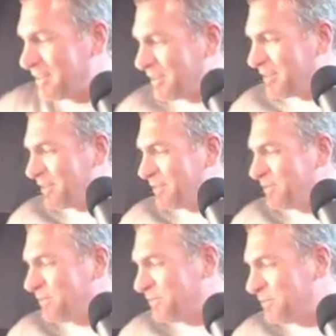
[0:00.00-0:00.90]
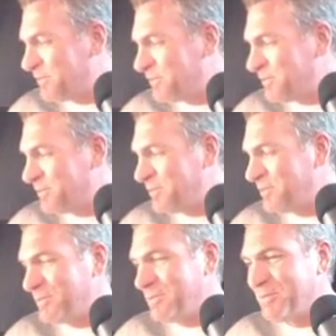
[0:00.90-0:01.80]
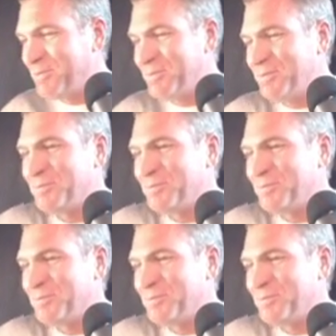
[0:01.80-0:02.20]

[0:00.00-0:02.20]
The person shown says nothing.